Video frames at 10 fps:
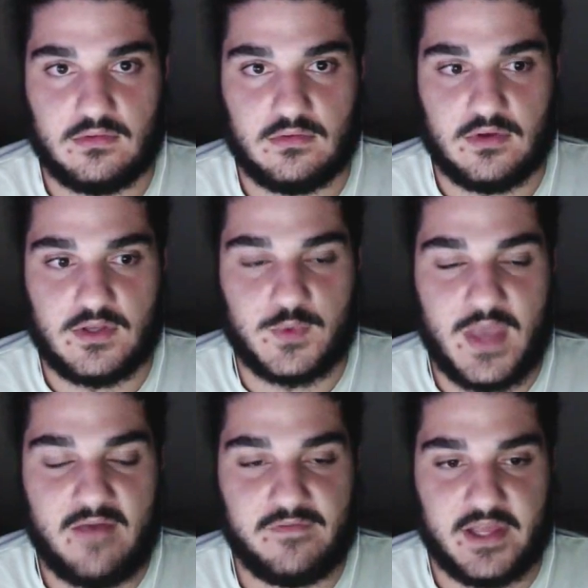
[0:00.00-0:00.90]
Because we
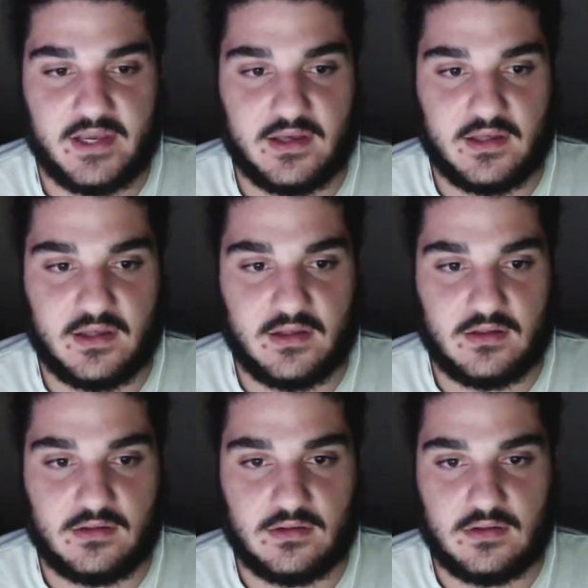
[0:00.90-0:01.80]
have, like,
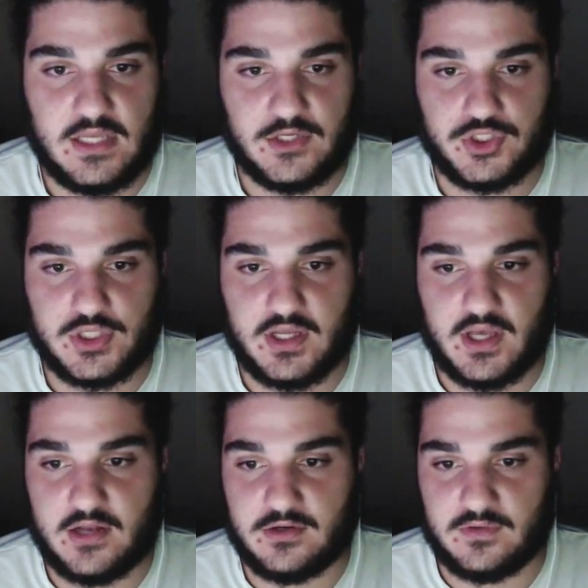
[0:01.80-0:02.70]
in Australia,
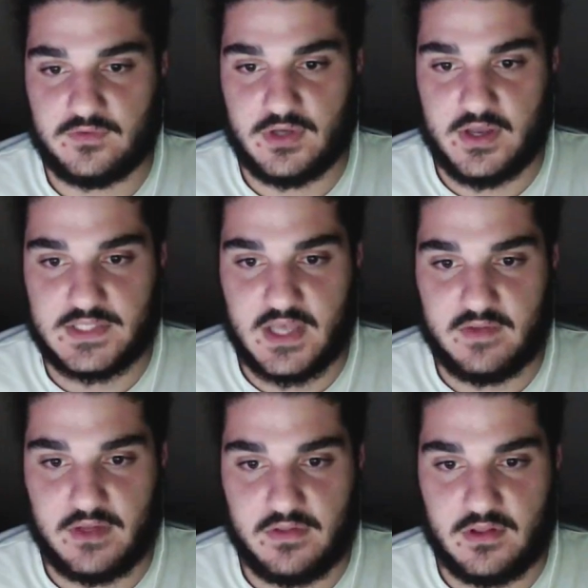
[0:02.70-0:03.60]
I don't know if you guys have
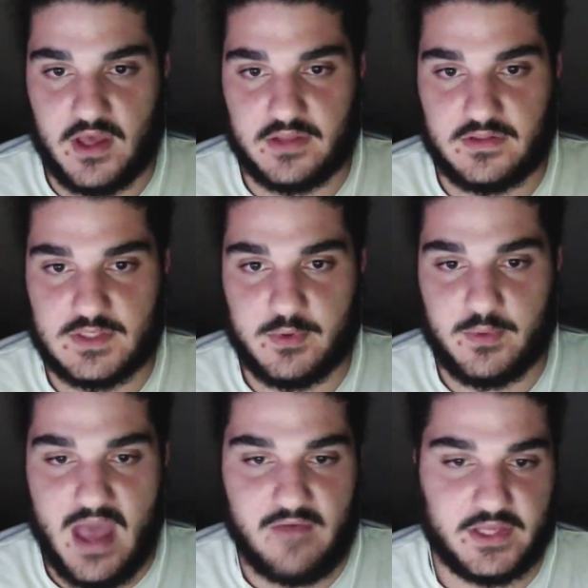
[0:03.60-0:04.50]
anything like this, but
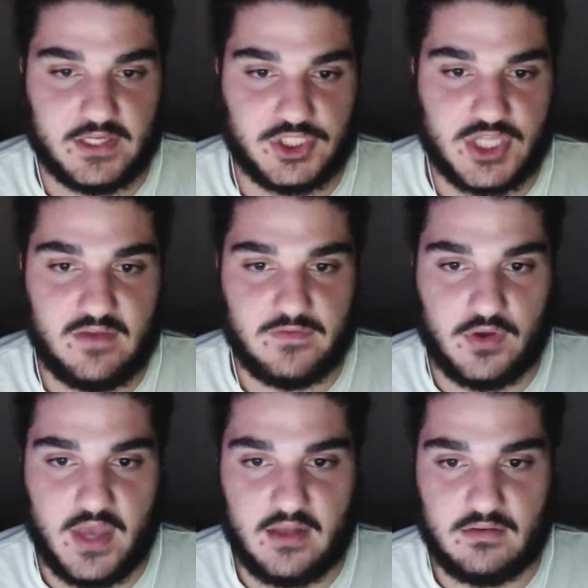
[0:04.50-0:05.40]
we have, like, a shave
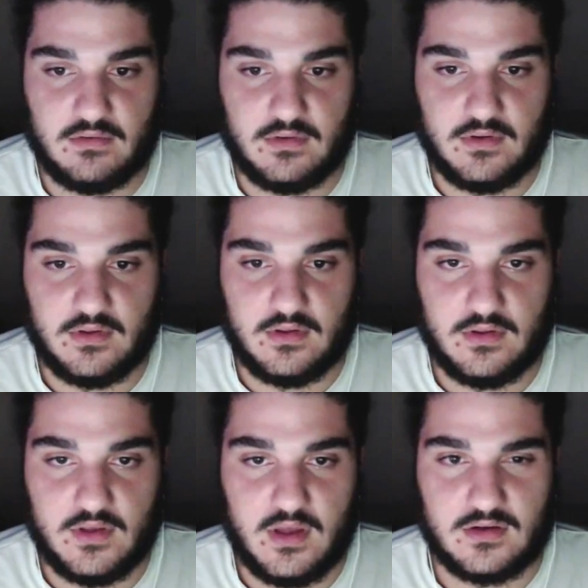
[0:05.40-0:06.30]
your head.
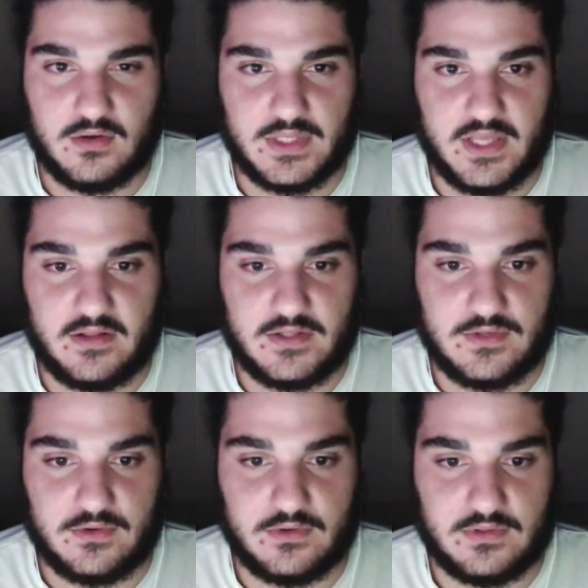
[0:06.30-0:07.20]
I don't know what the hell it's
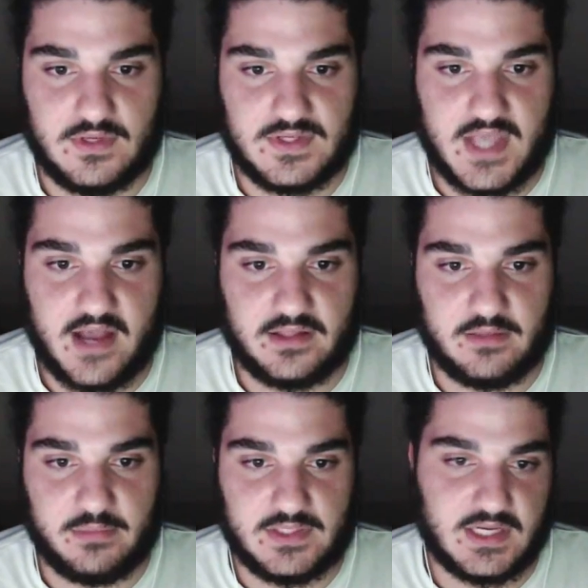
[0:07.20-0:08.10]
called exactly,
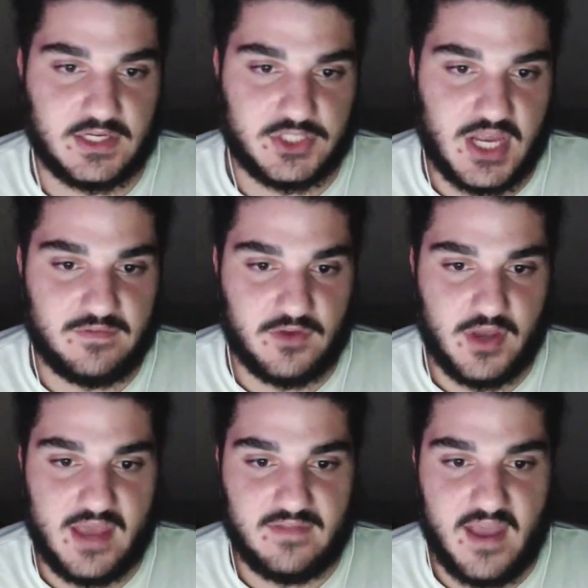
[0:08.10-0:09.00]
but it's like a shave your
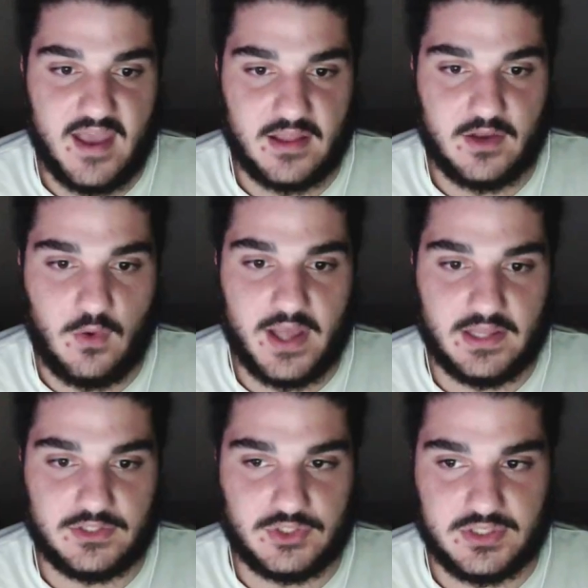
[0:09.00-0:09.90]
hair day, like,
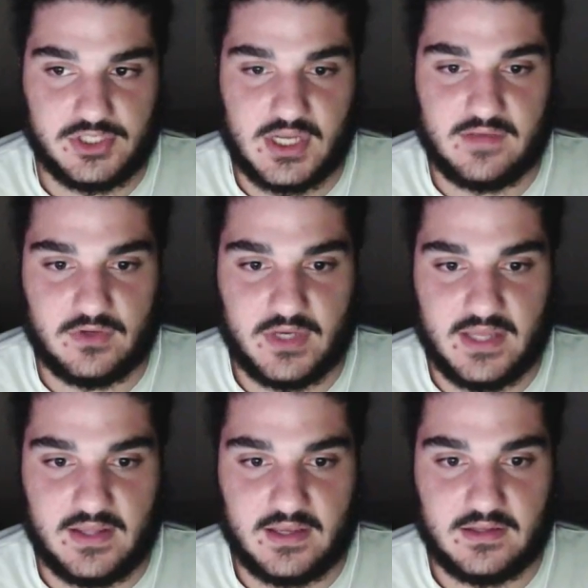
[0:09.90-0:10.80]
quite literally shave your
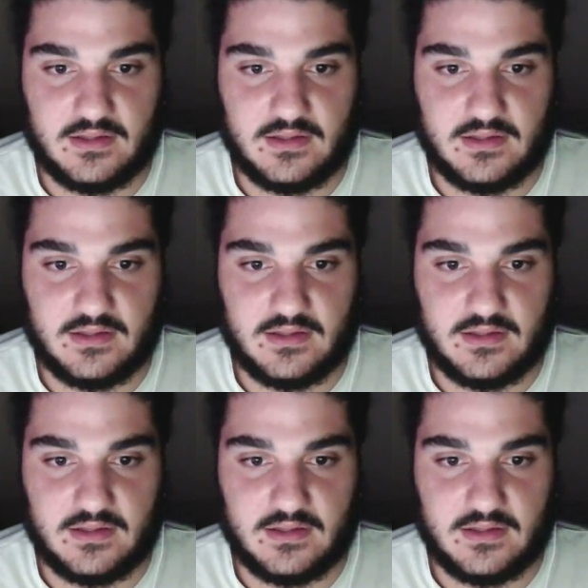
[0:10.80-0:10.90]
hair day.